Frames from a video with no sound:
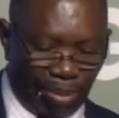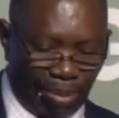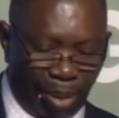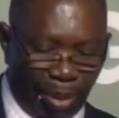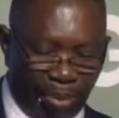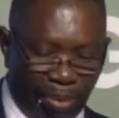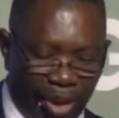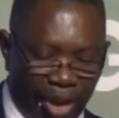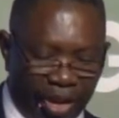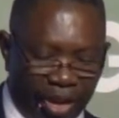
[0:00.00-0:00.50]

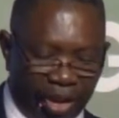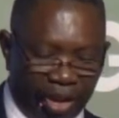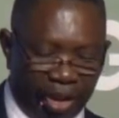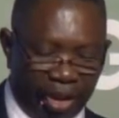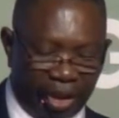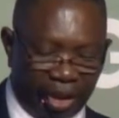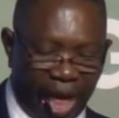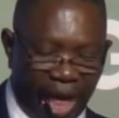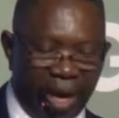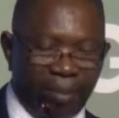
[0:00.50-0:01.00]
Key
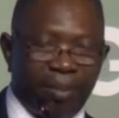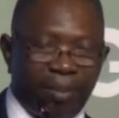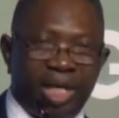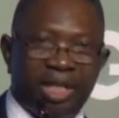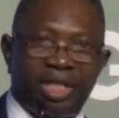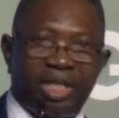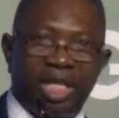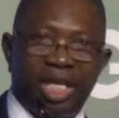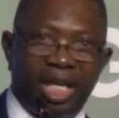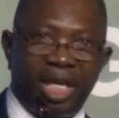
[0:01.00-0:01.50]
populations
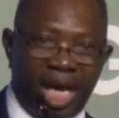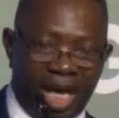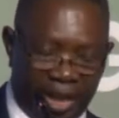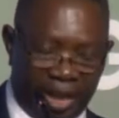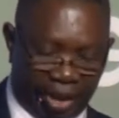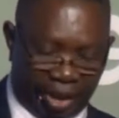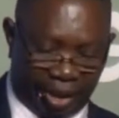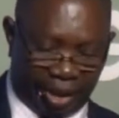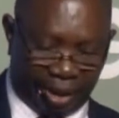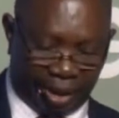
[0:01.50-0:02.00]
are
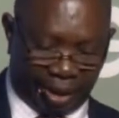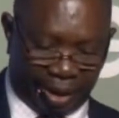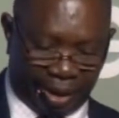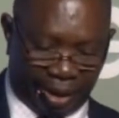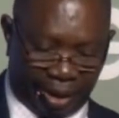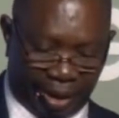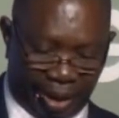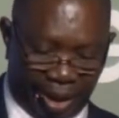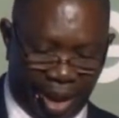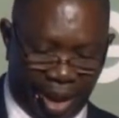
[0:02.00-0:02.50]

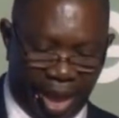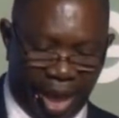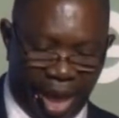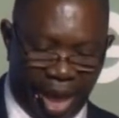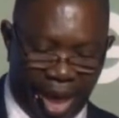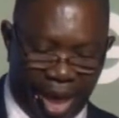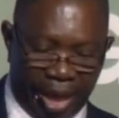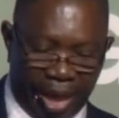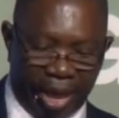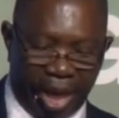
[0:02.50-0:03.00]
marginalized
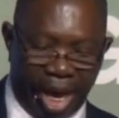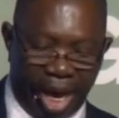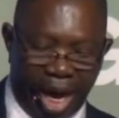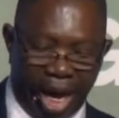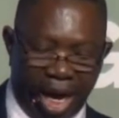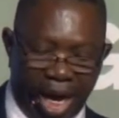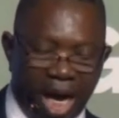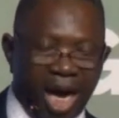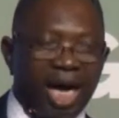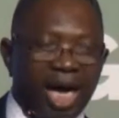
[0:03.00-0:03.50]

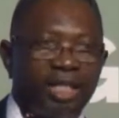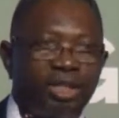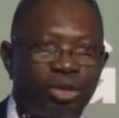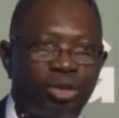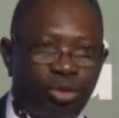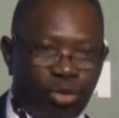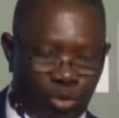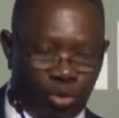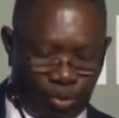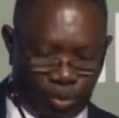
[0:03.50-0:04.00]
and are
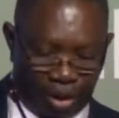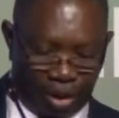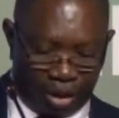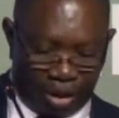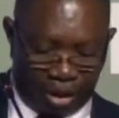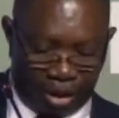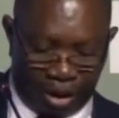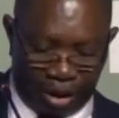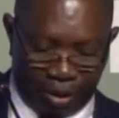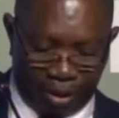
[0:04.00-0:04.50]
hard to
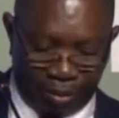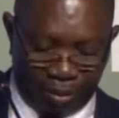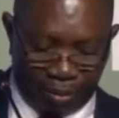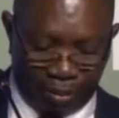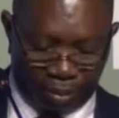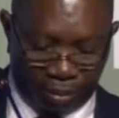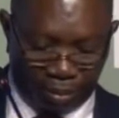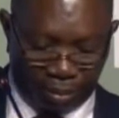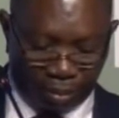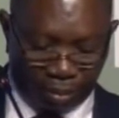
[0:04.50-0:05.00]
reach.